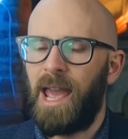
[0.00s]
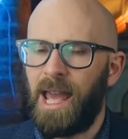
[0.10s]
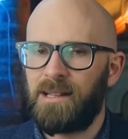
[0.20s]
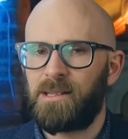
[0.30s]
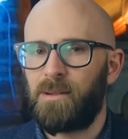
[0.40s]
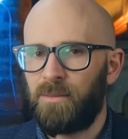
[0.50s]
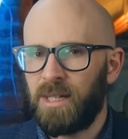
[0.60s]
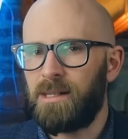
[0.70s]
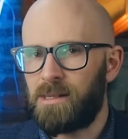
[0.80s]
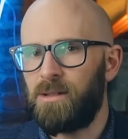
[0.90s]
and
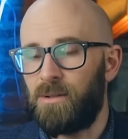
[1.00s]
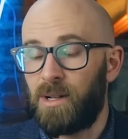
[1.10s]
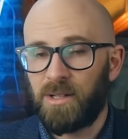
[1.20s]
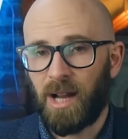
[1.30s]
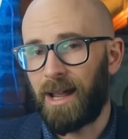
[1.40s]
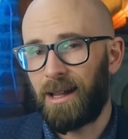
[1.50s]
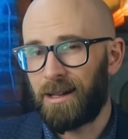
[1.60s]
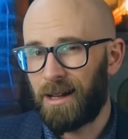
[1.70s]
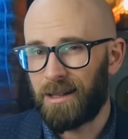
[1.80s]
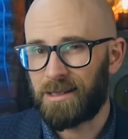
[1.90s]
please do check out
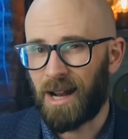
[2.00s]
another